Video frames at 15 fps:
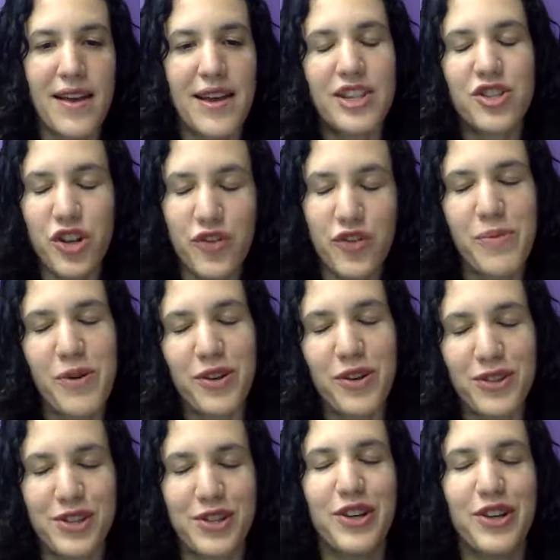it's true for both
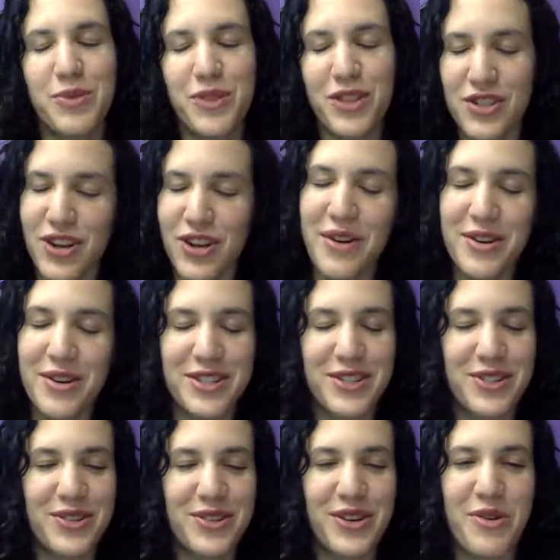tutorials, but the Star Wars
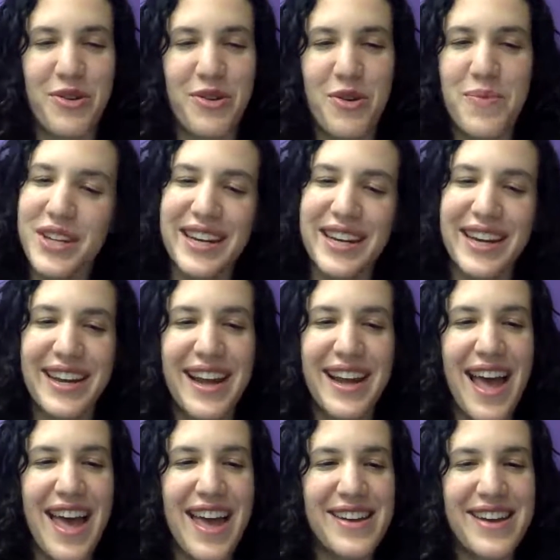tutorial, we were building it,
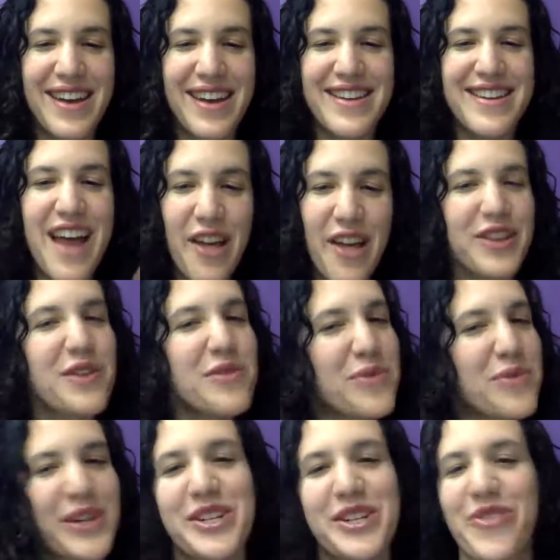and nothing
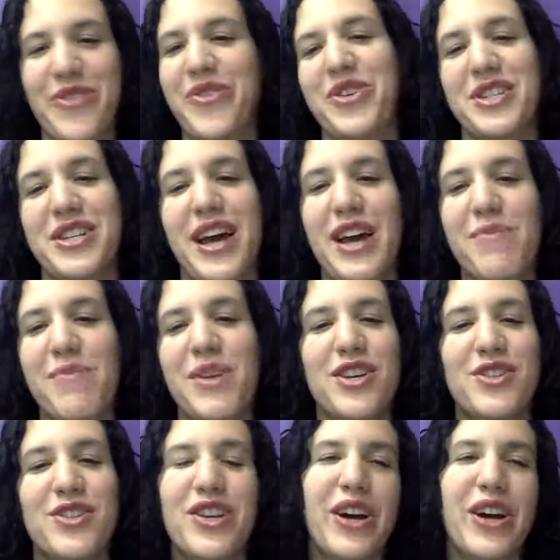worked the first time.
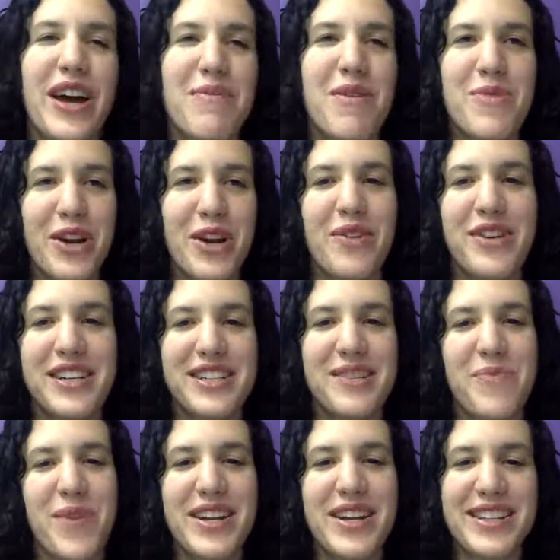So I remember going
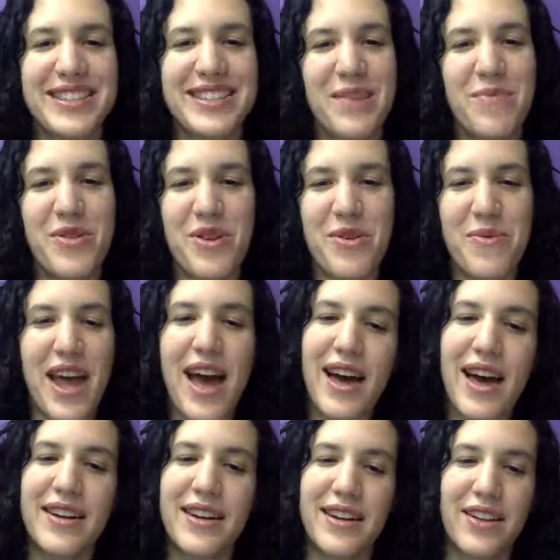to Brendan's computer. We
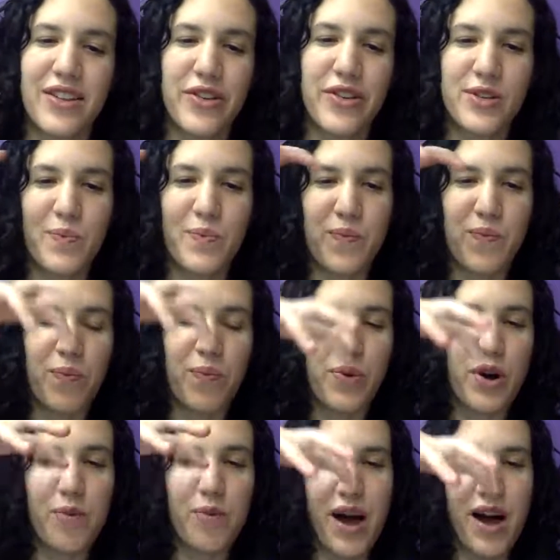had those
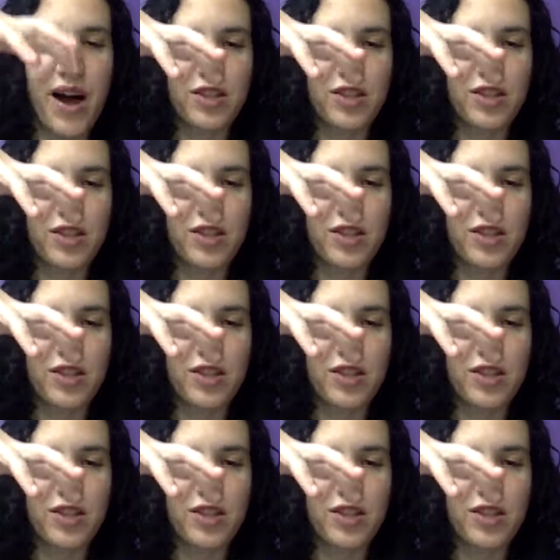probot